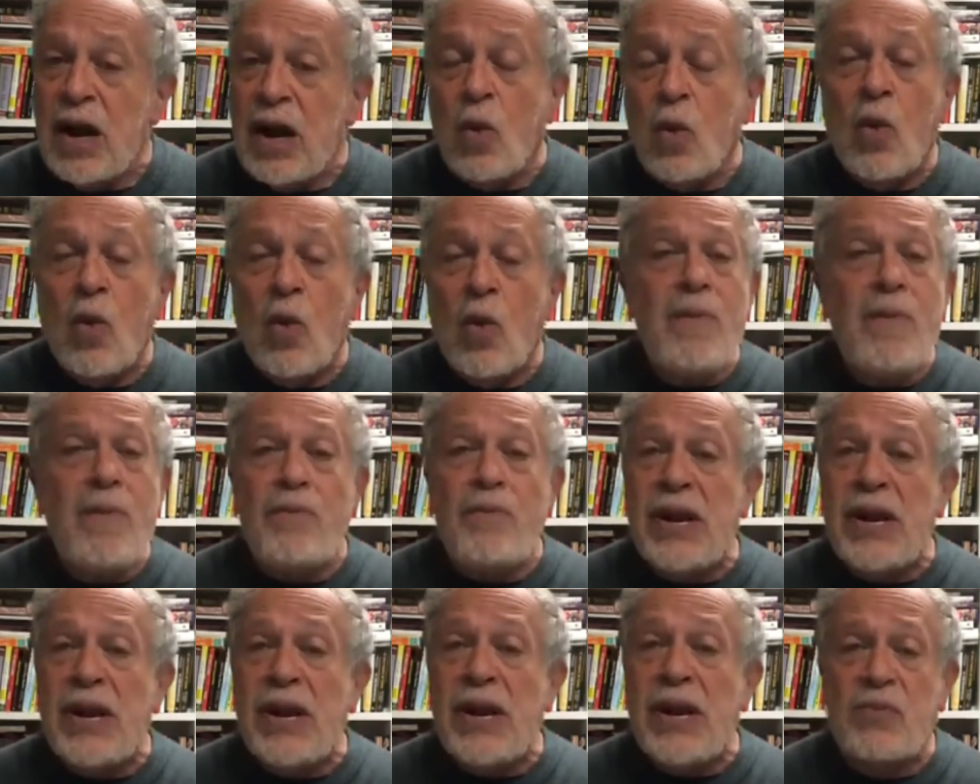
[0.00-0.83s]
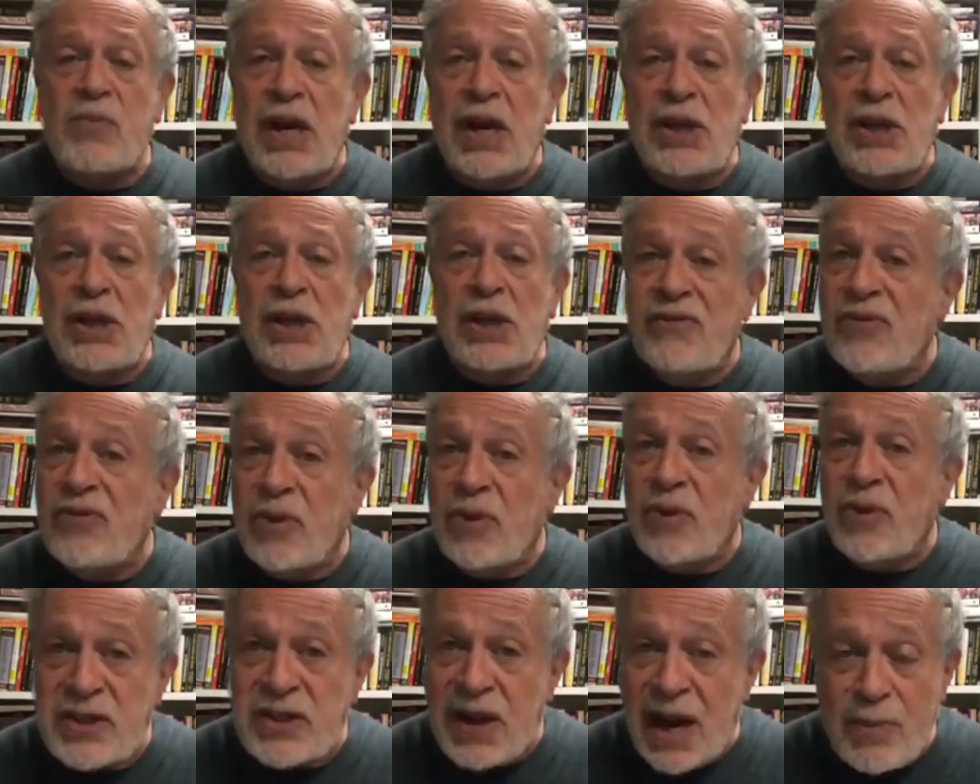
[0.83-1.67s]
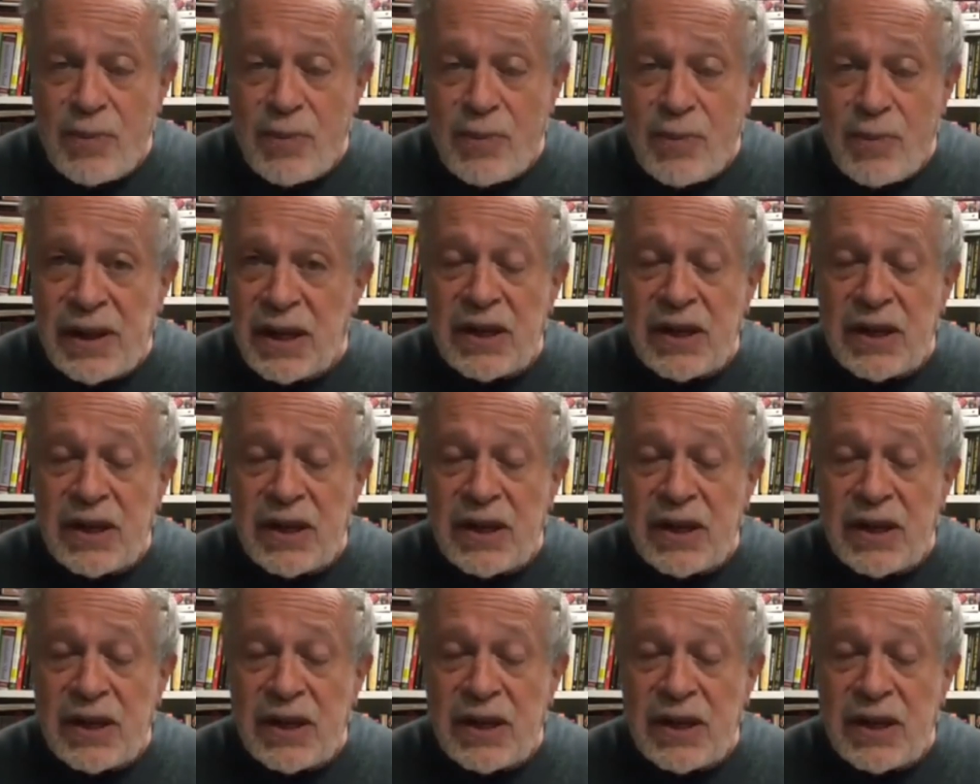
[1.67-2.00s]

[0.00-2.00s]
One piece of pressure, for example,